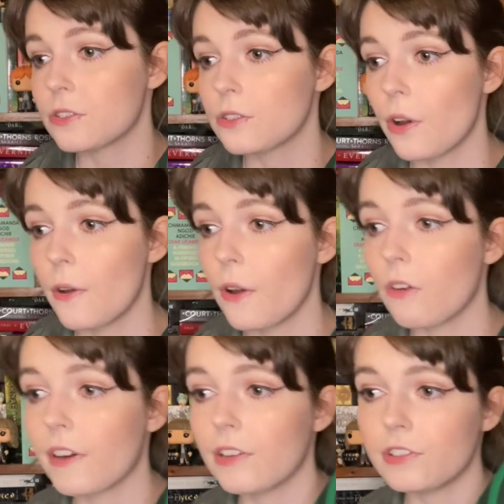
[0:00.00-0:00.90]
Snow
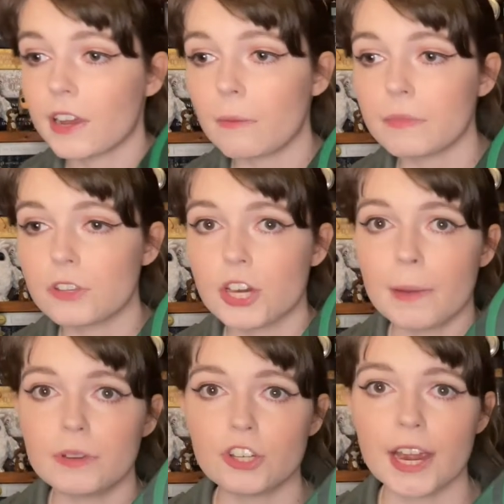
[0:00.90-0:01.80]
are rounding up the
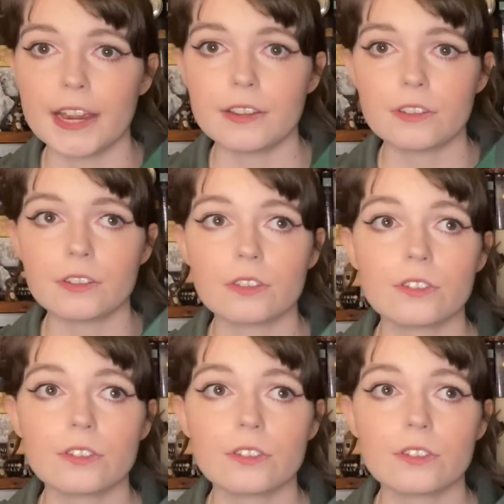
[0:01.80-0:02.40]
Jabberjays,